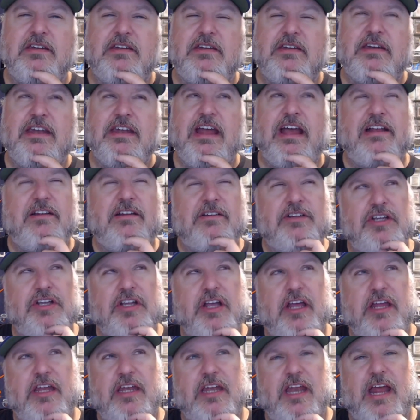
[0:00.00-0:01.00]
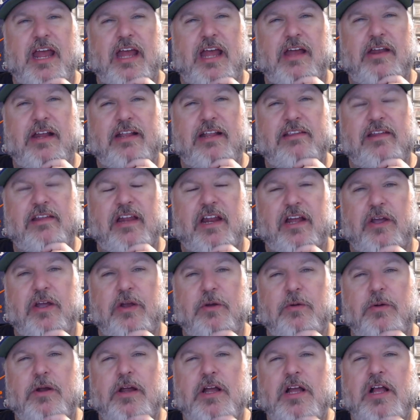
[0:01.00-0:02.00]
not shutting down. That's not a good
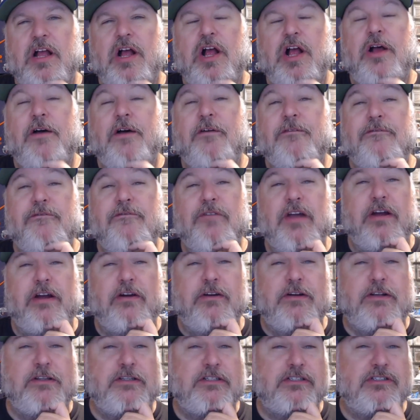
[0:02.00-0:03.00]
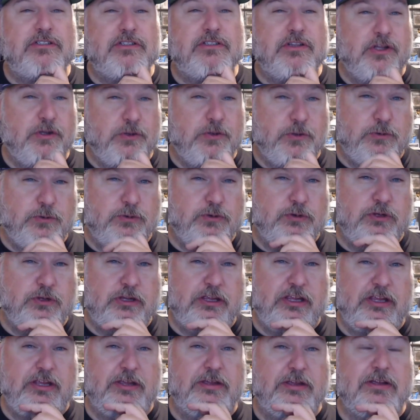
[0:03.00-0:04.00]
word. Very slow
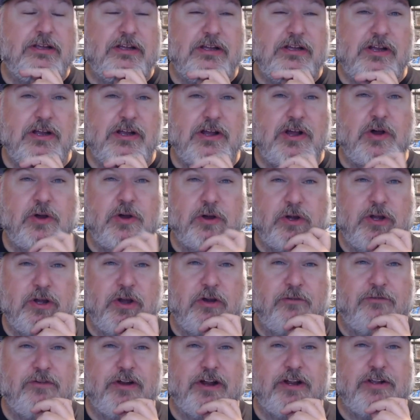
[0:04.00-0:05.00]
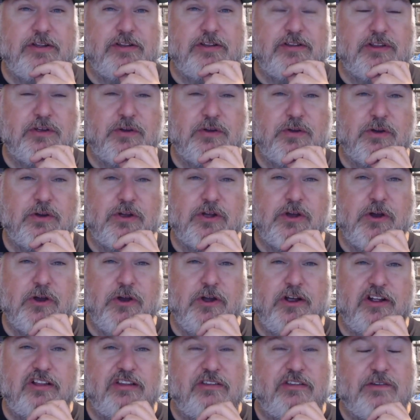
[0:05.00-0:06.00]
on
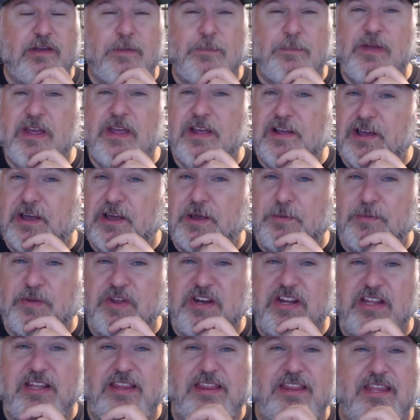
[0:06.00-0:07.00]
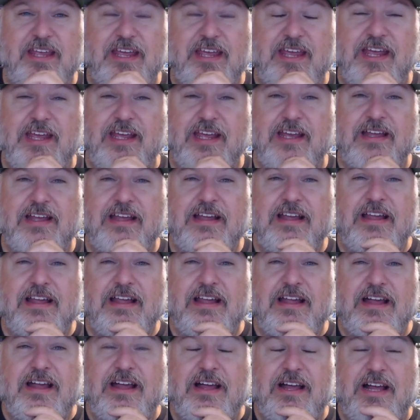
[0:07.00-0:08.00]
cards. If I pick up anything,
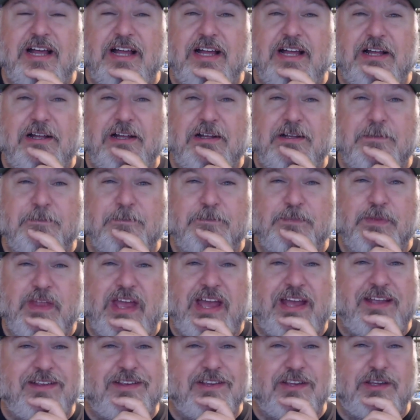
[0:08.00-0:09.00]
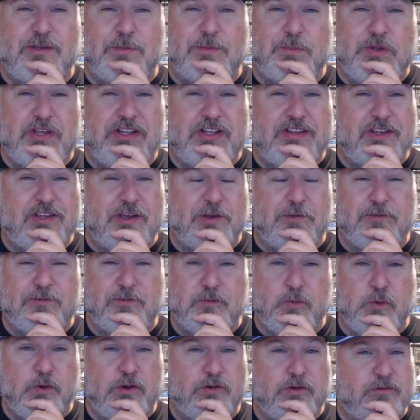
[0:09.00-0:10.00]
I just picked up
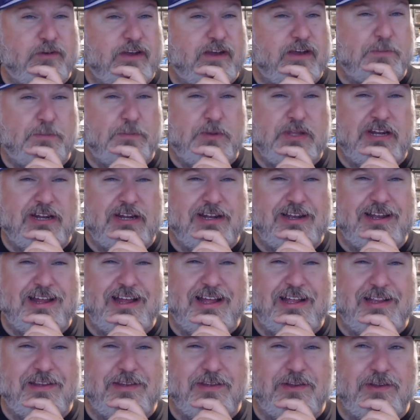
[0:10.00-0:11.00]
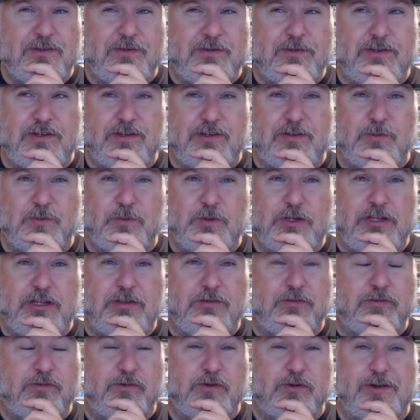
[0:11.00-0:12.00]
4 or 5 Pete Alonzos this week
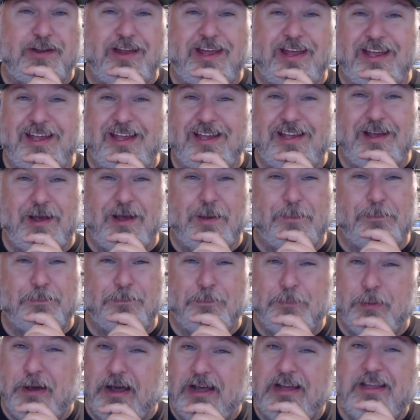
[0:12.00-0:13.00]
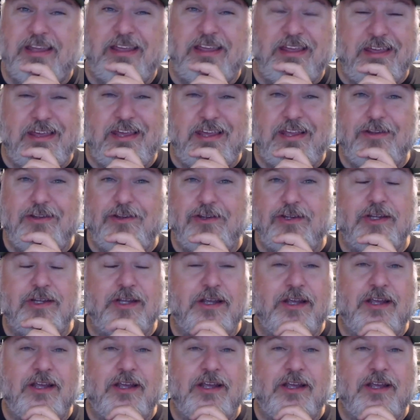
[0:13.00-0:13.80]
for like $1 each